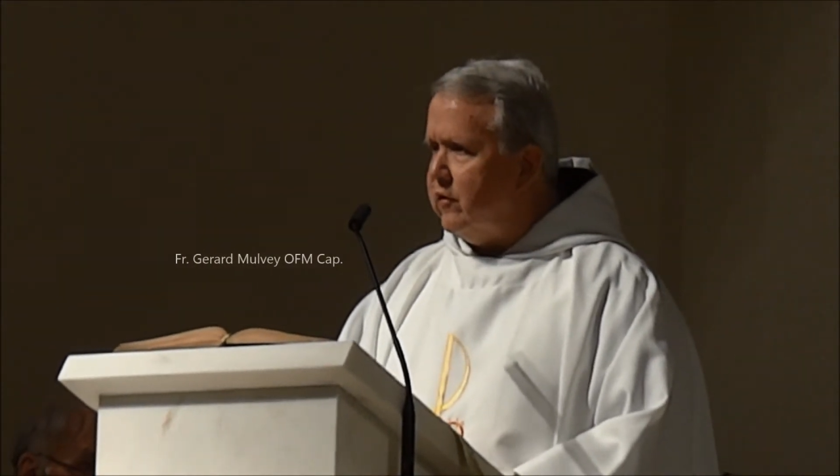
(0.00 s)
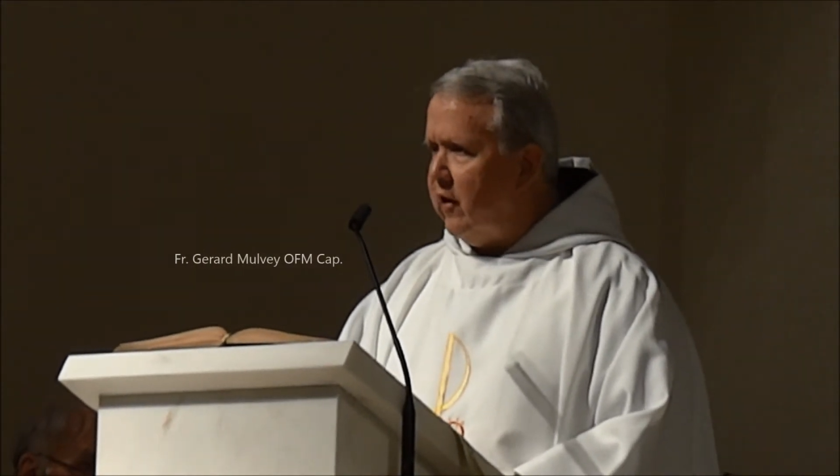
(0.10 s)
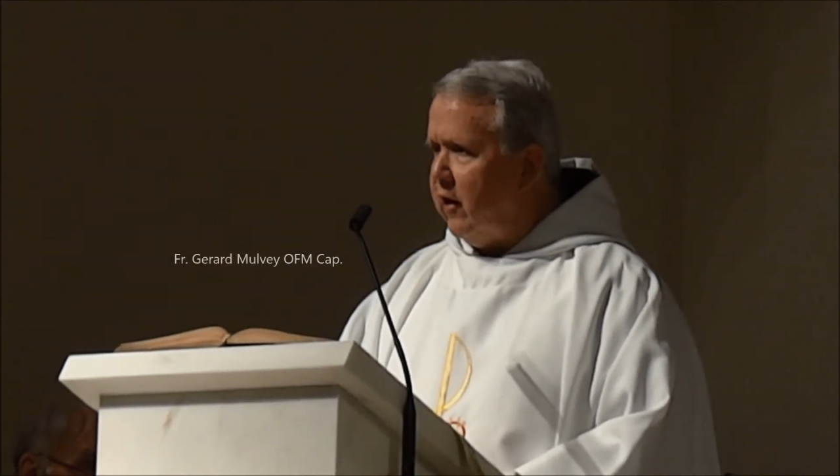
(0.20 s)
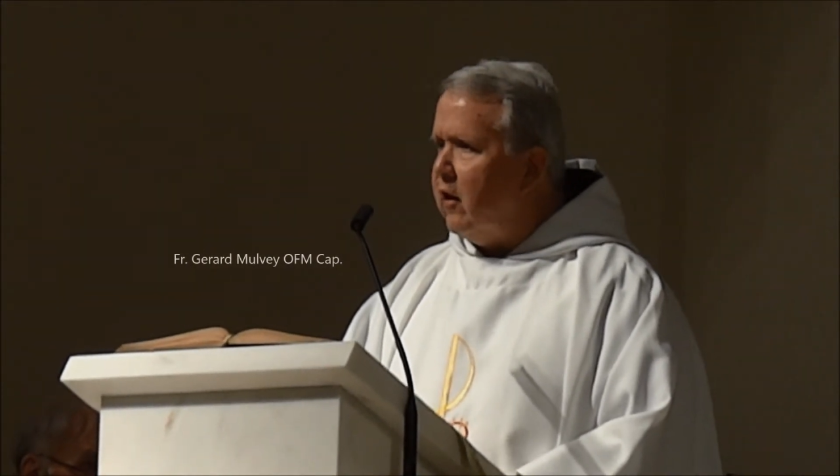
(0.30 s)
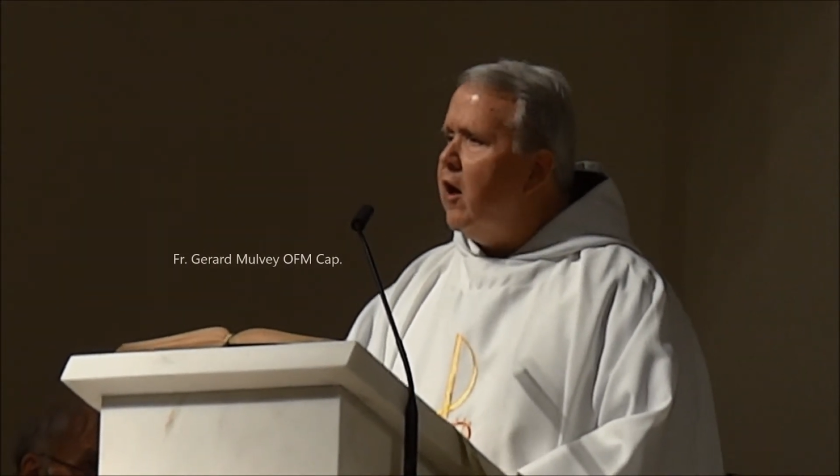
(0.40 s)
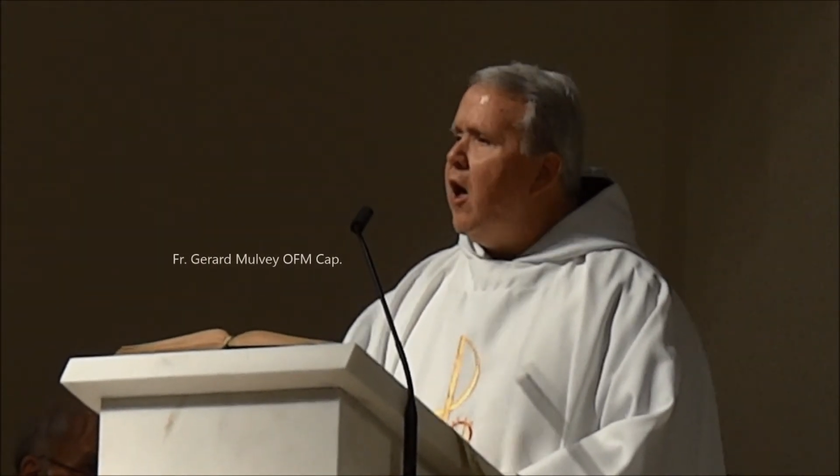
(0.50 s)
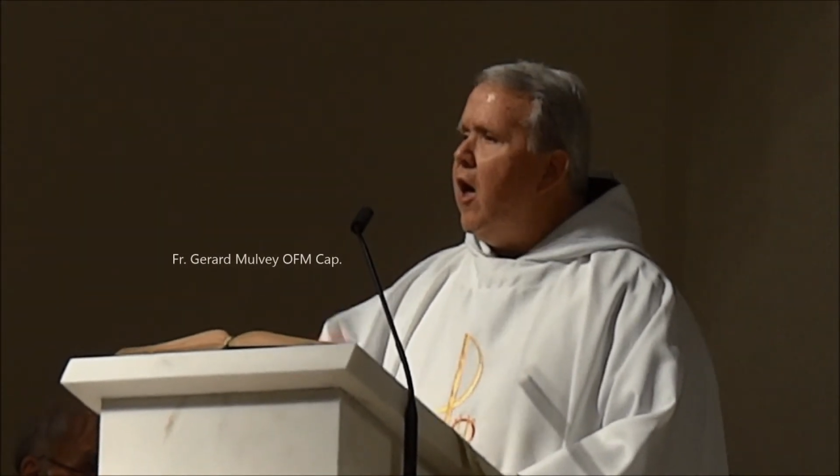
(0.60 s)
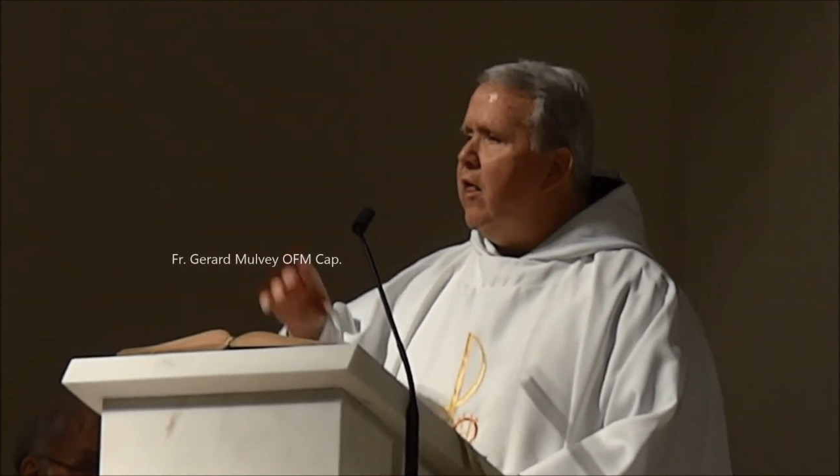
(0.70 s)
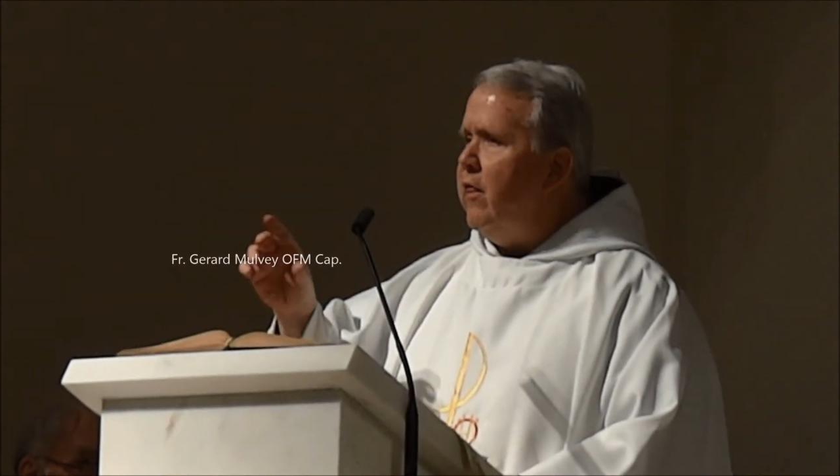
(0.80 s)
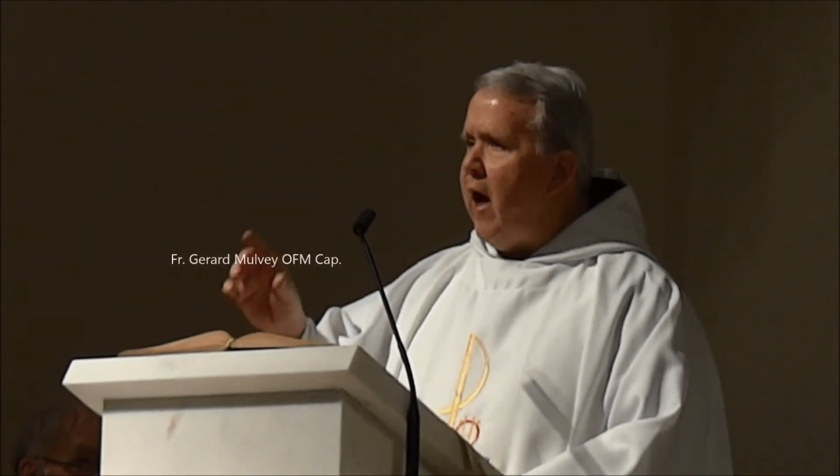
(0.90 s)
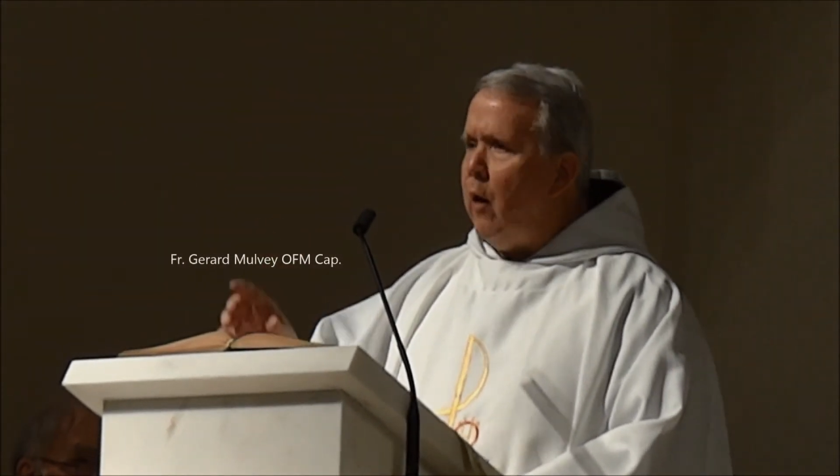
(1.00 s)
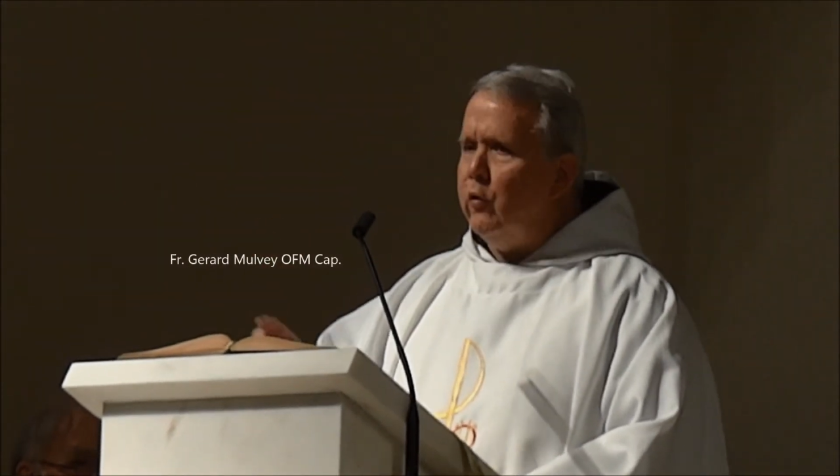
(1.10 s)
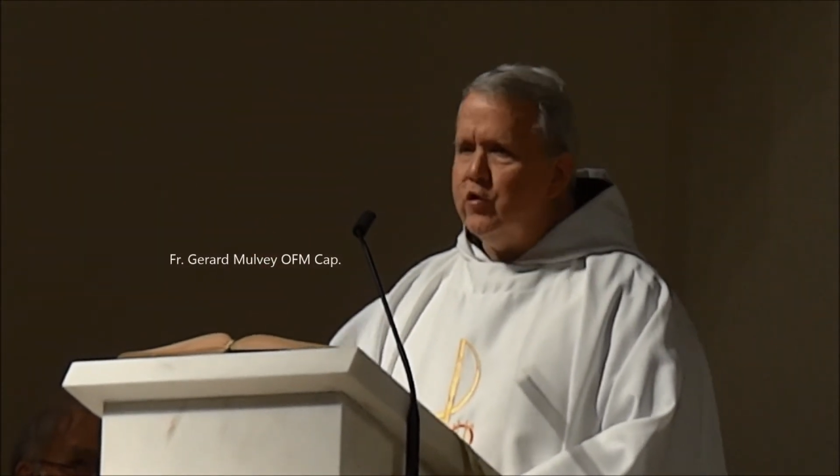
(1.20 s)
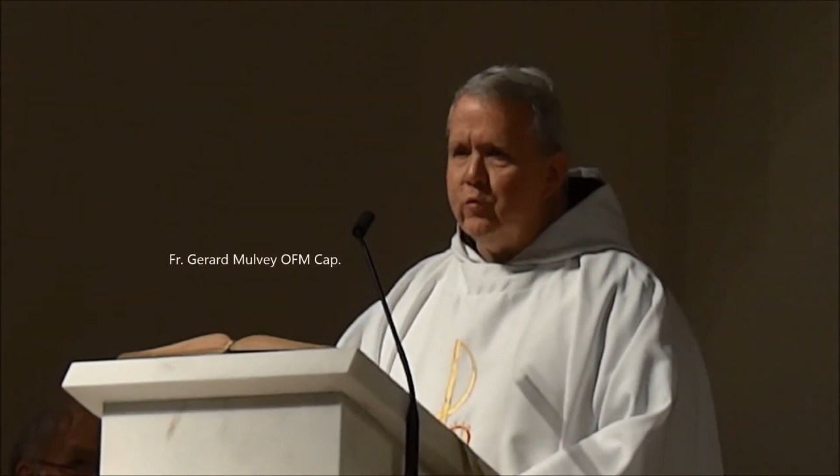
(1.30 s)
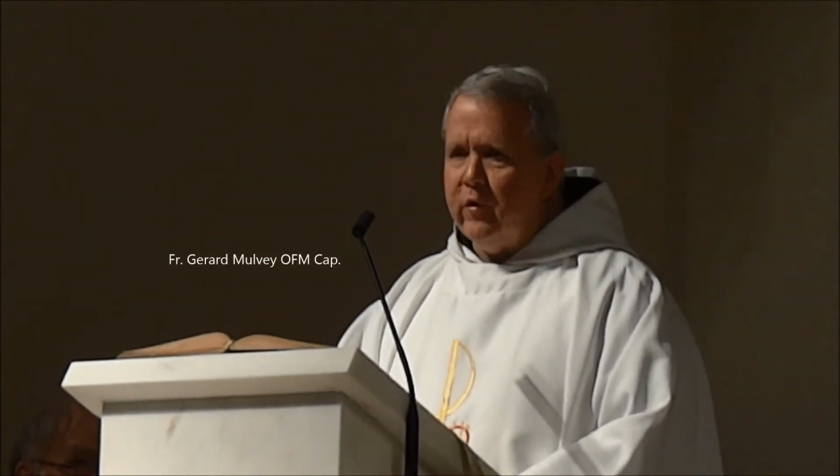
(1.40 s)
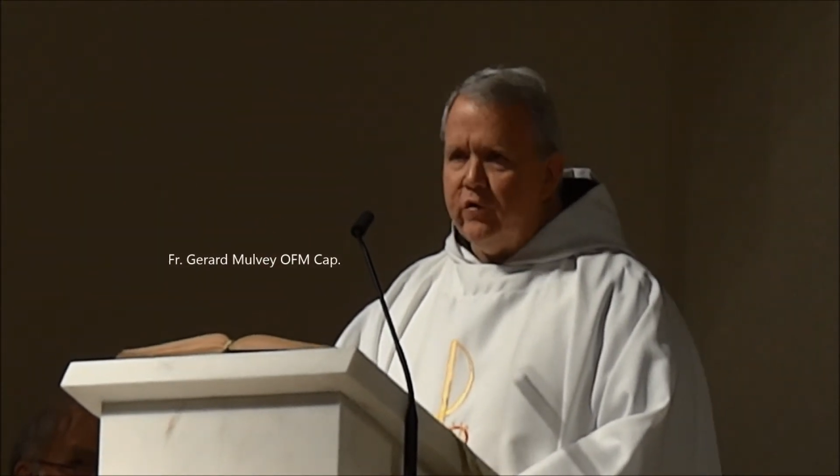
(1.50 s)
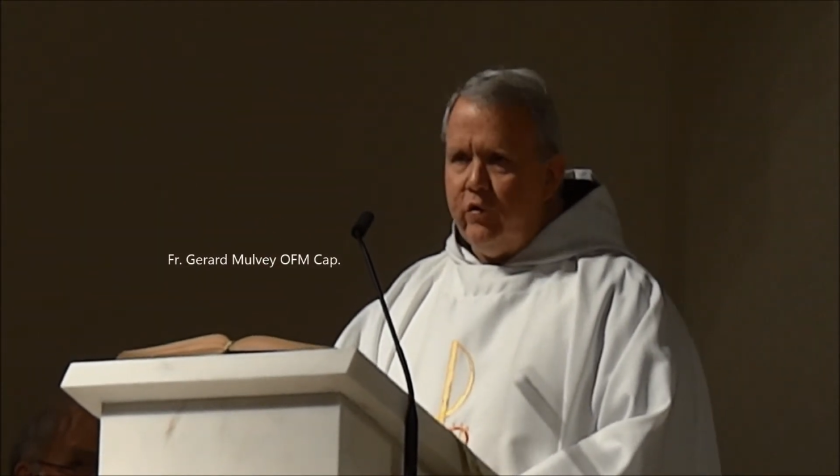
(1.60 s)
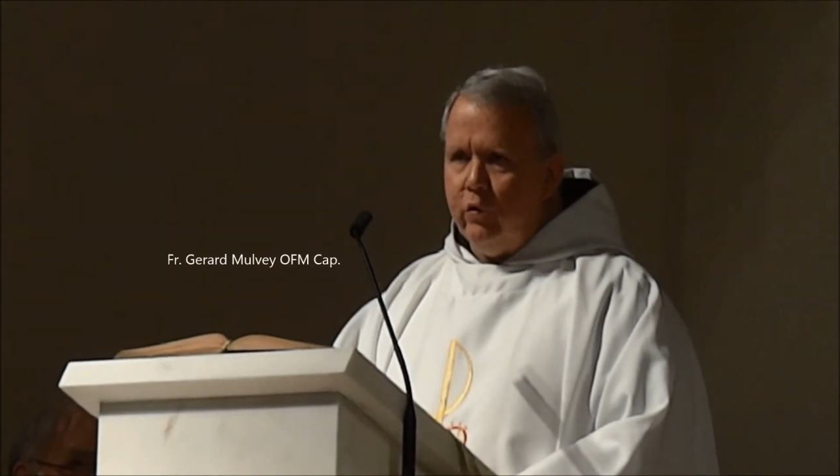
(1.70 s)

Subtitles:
and saying, that which you must